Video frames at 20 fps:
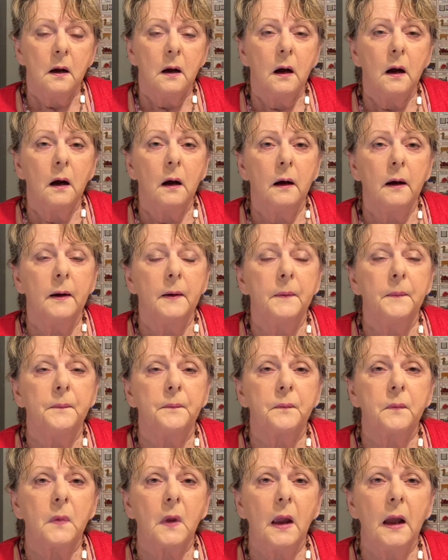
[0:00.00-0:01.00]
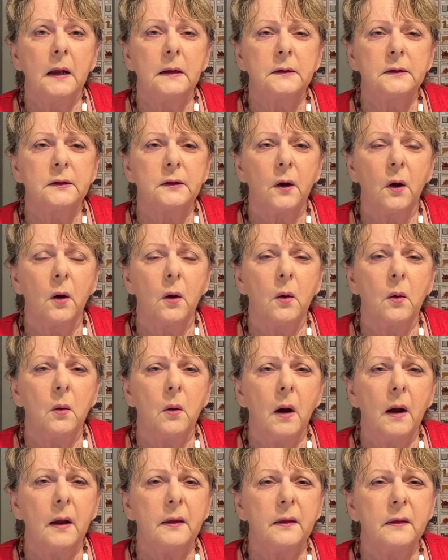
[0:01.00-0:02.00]
and so
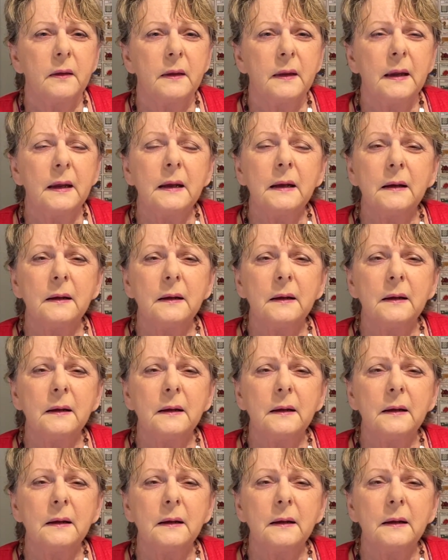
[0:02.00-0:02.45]
I think